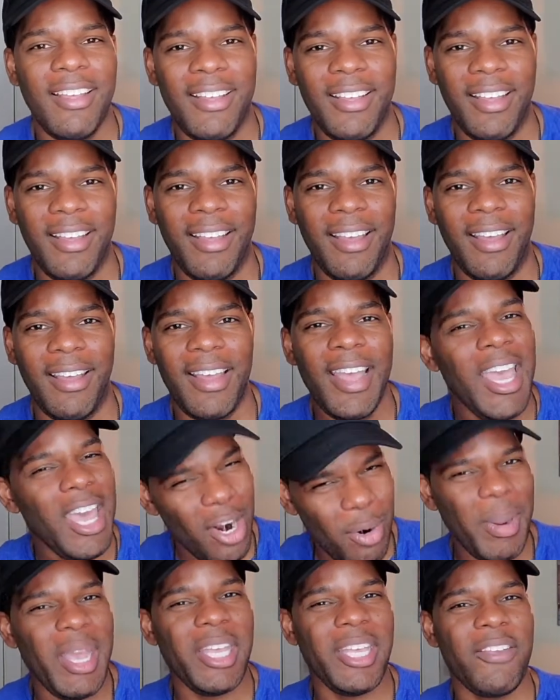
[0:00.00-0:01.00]

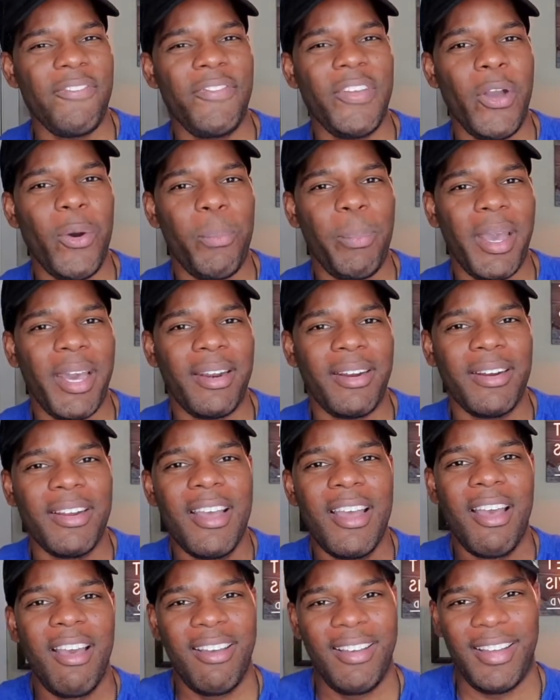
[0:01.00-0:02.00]
It'll make you feel better.
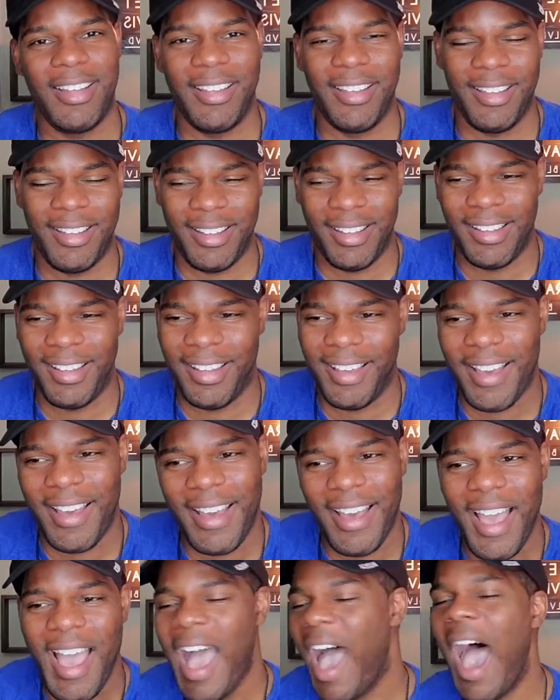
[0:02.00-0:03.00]

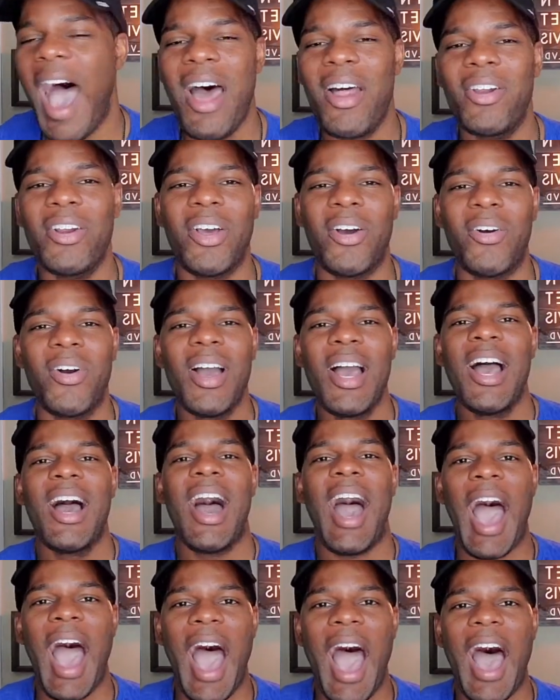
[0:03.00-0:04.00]
I don't know.
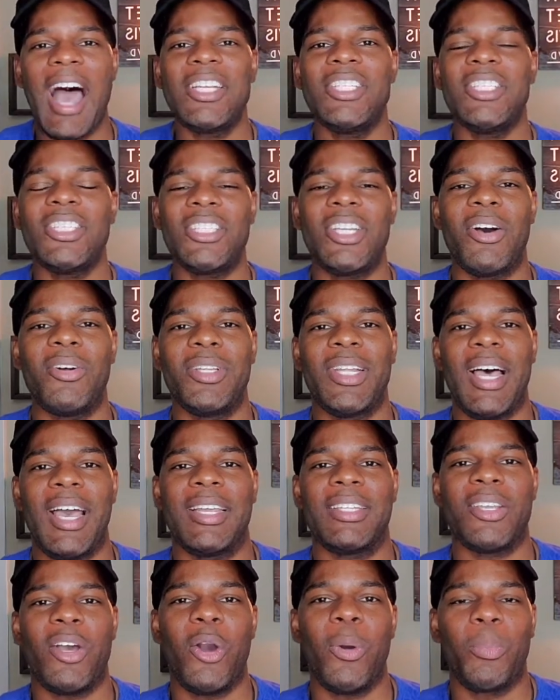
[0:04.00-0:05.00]
I just don't
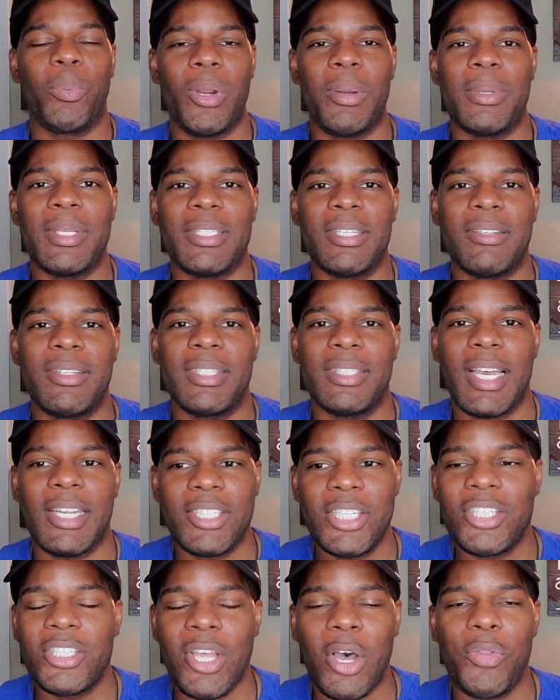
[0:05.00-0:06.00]
like the whole premise of this. I
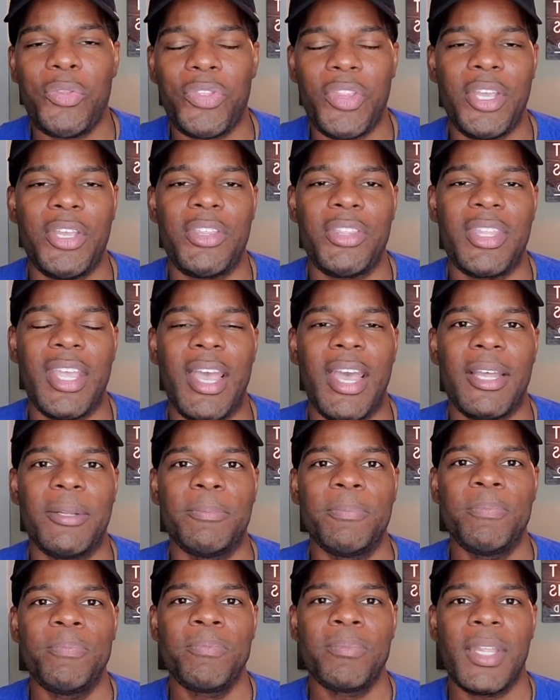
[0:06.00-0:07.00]
just don't think that
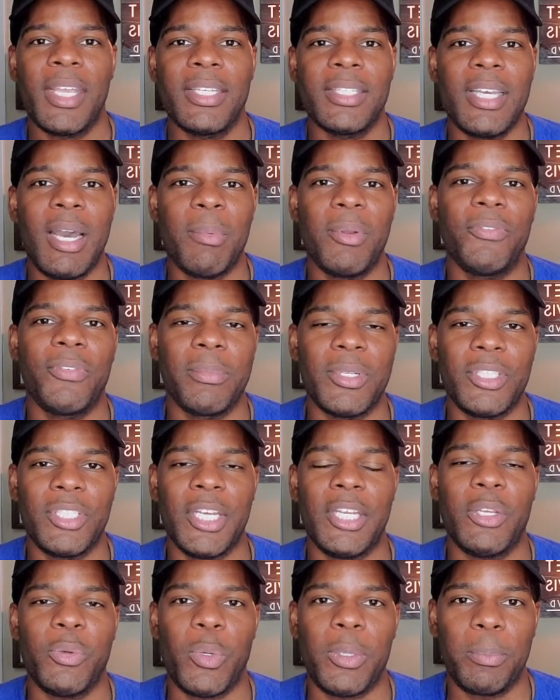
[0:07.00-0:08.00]
it's coming from a
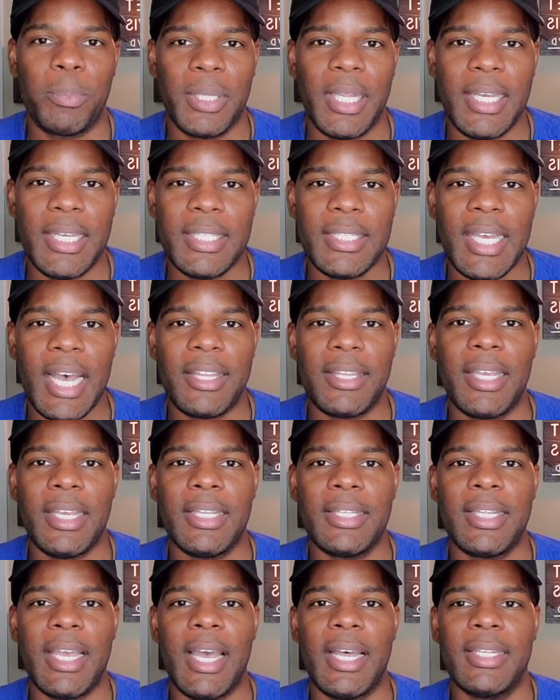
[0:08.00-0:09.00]
genuine place. I
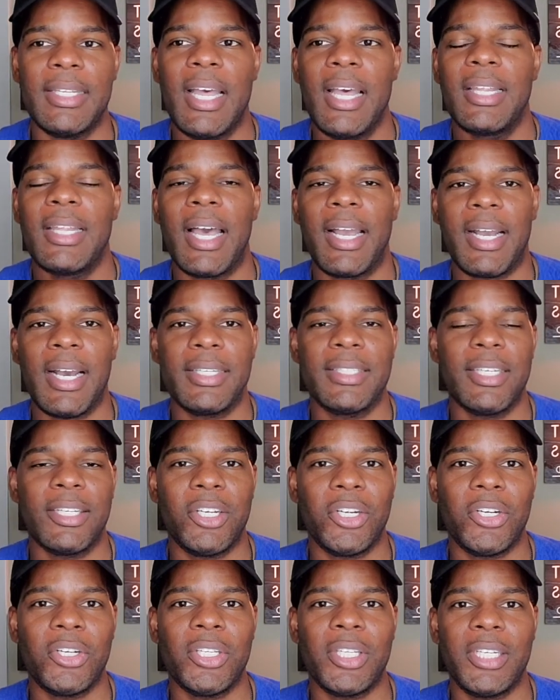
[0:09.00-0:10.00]
think that, like I said
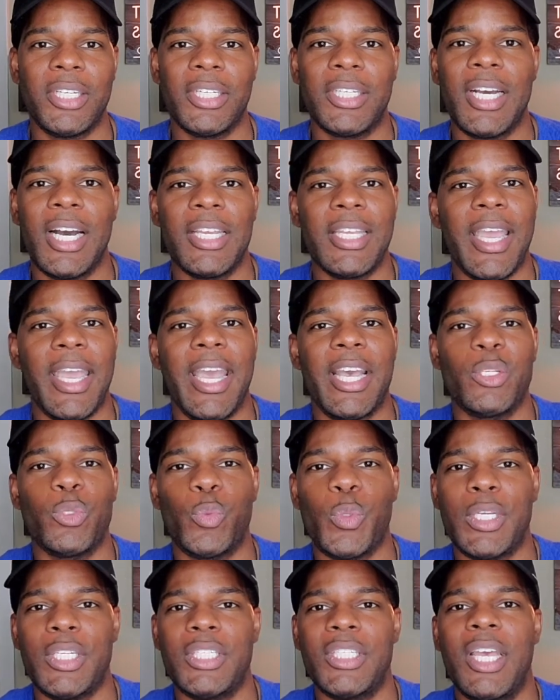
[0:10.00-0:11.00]
earlier, Kanye has
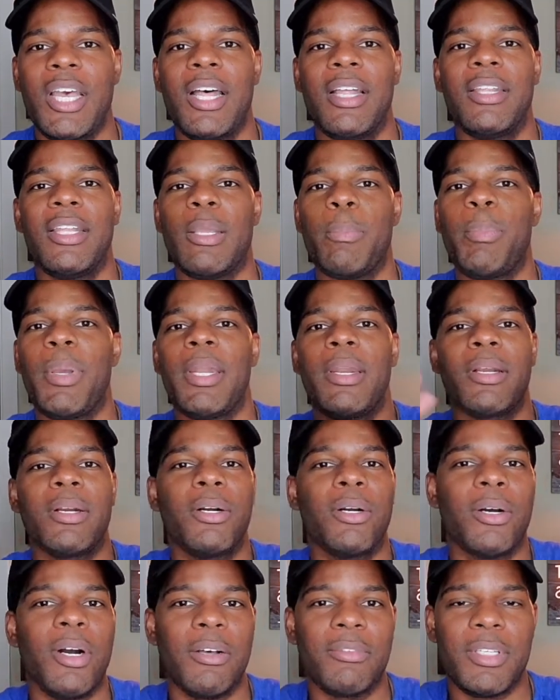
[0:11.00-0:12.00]
reached the
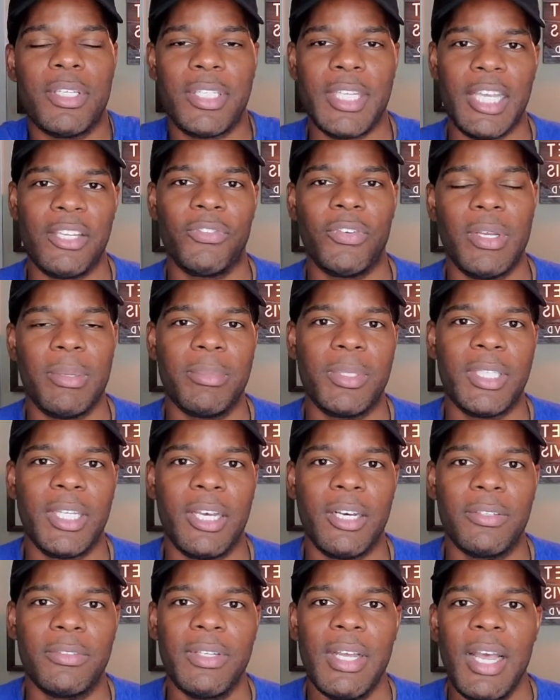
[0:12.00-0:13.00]
pinnacle of success for
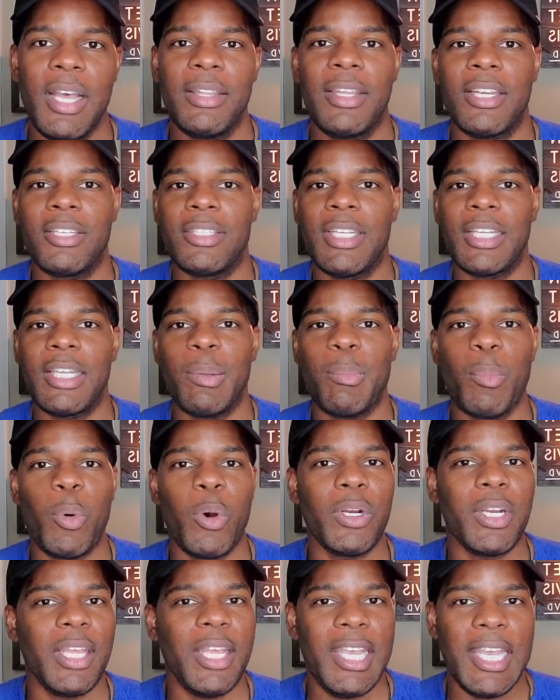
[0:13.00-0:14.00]
himself. There's nothing
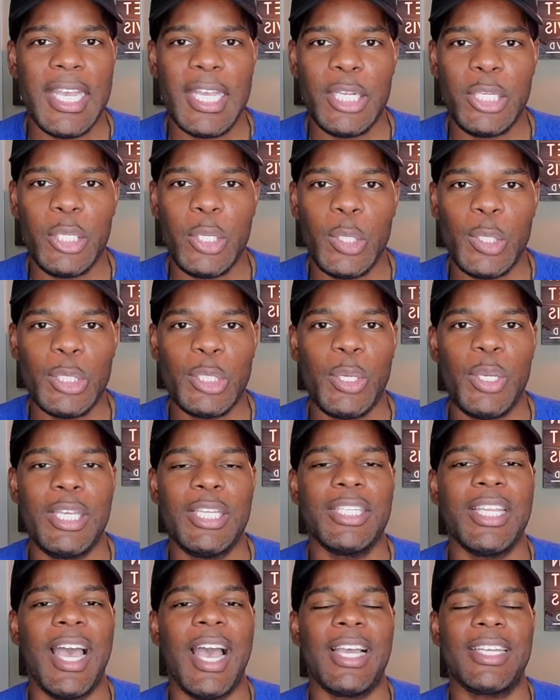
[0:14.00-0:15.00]
more that he can do. So he's
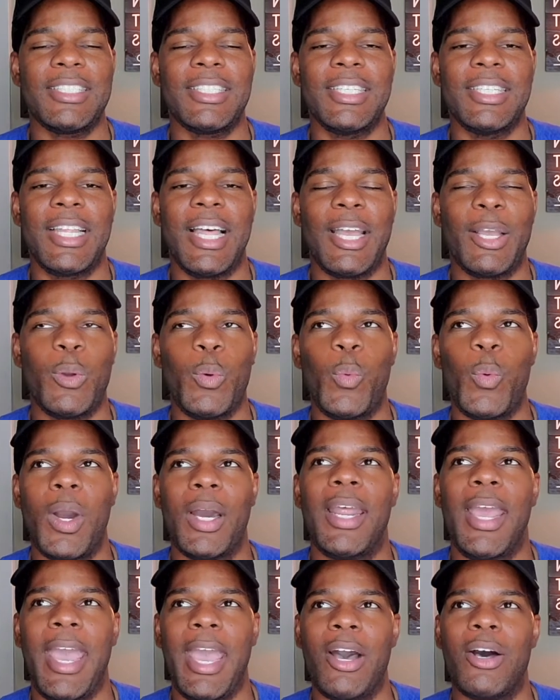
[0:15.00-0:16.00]
actually like,
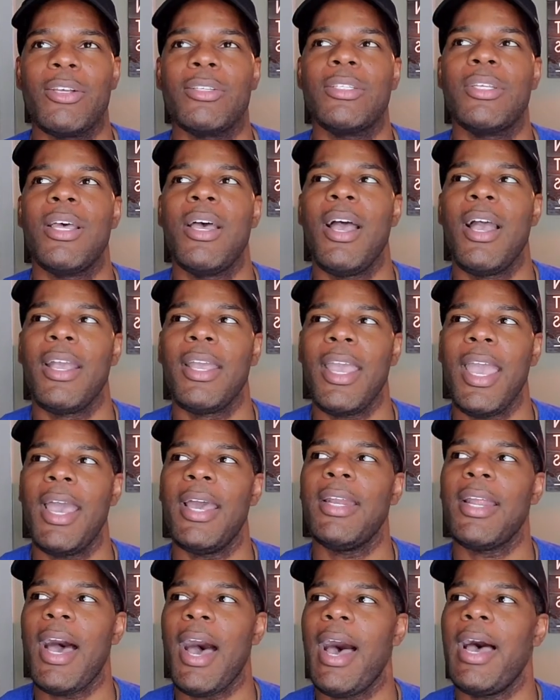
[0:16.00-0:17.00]
what else
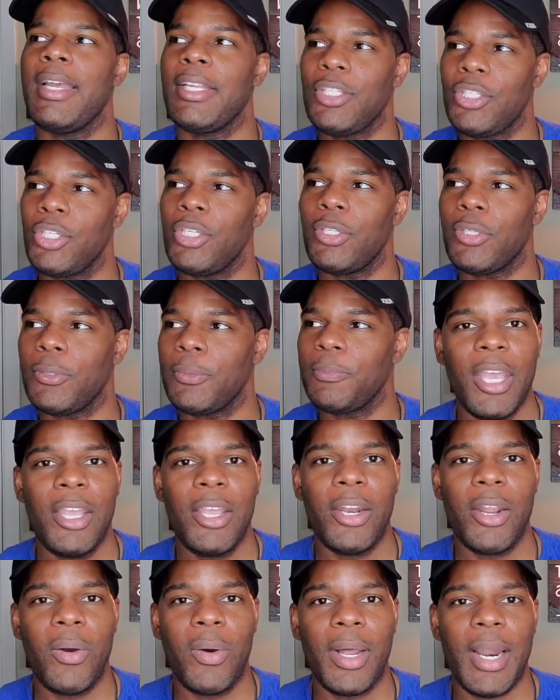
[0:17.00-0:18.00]
can I do?
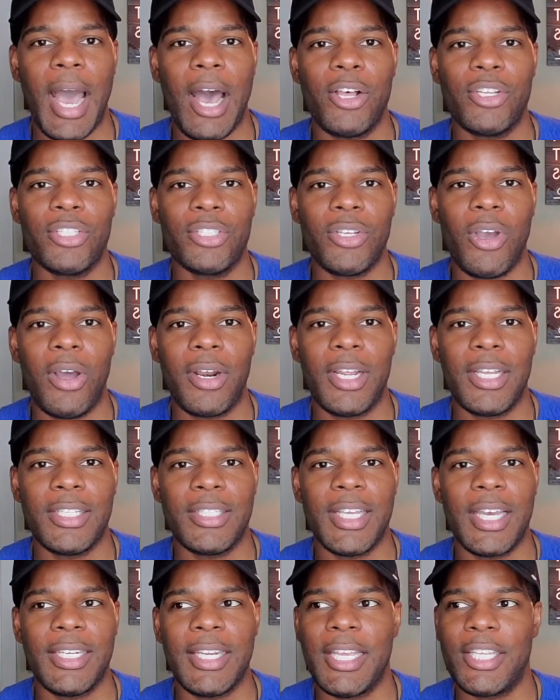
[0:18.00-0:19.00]
You know what? I'll start a
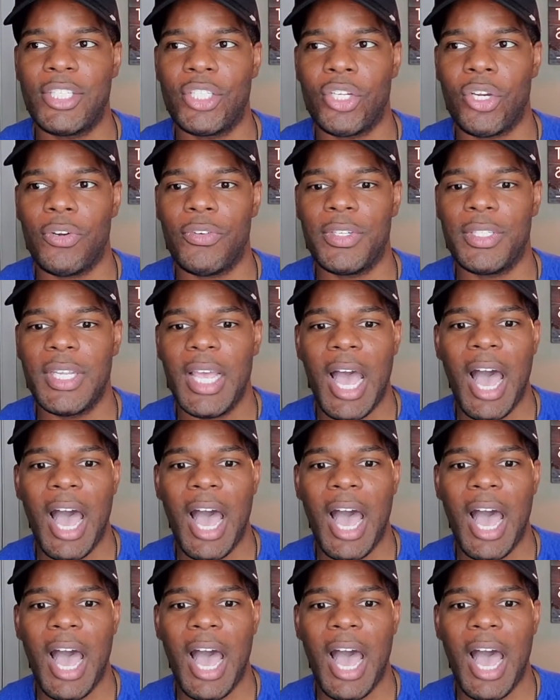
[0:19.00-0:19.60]
Sunday service.